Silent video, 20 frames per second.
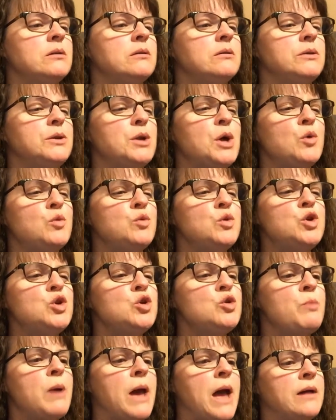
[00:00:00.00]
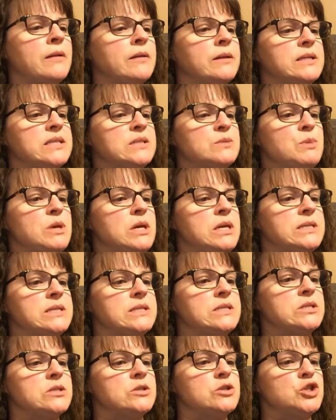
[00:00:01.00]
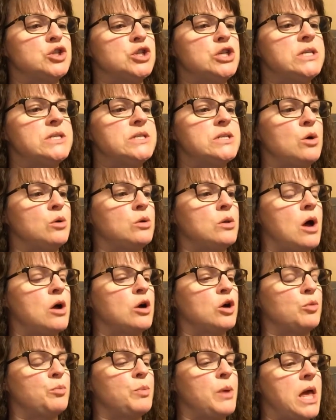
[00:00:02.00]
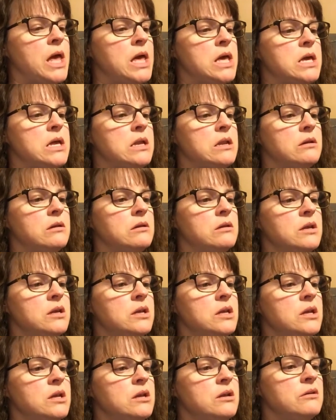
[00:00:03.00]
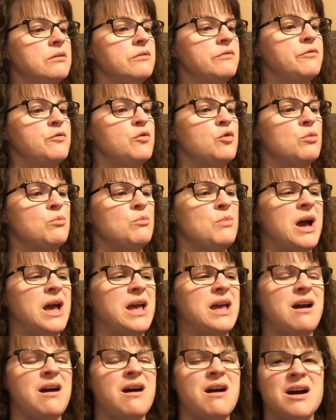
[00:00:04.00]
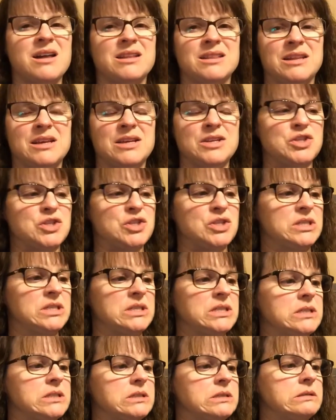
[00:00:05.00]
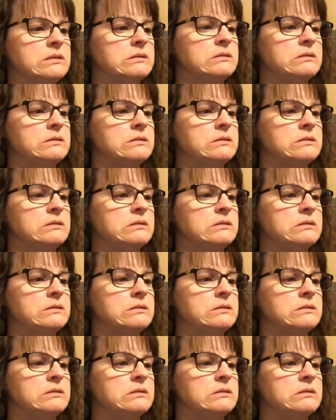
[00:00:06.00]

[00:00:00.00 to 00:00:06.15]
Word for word: No new balance means she's no longer paying for my hot lunches.